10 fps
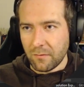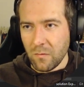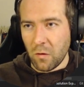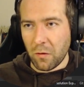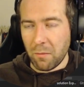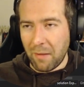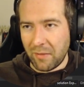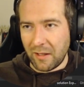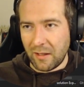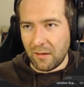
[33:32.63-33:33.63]
or map
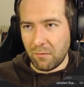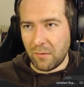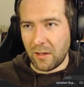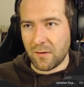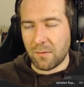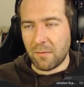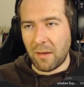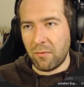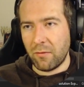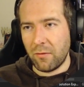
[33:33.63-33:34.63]
E means
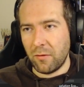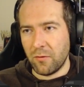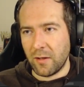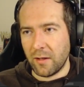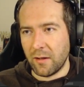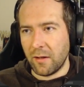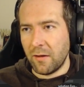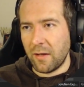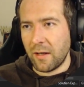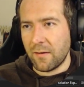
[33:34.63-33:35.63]
map using an
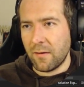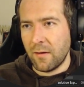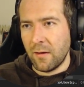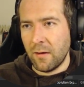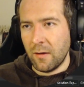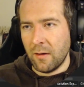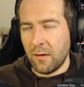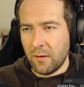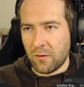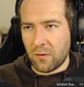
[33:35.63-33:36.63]
index.
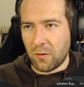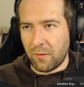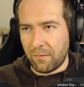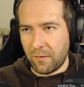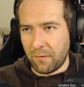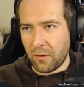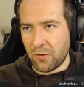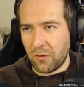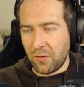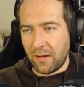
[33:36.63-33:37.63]
So the
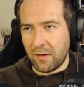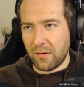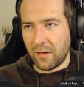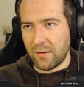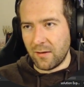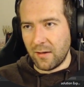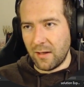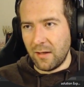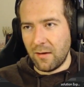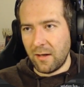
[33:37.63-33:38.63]
function you get here has the
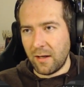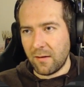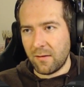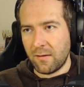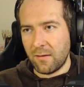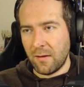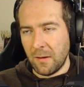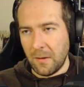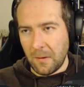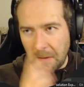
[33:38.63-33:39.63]
index
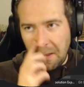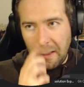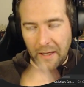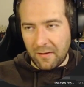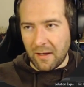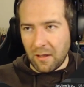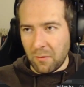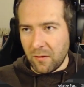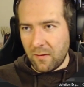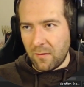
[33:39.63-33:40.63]
and the
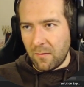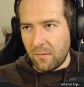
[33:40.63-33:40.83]
element.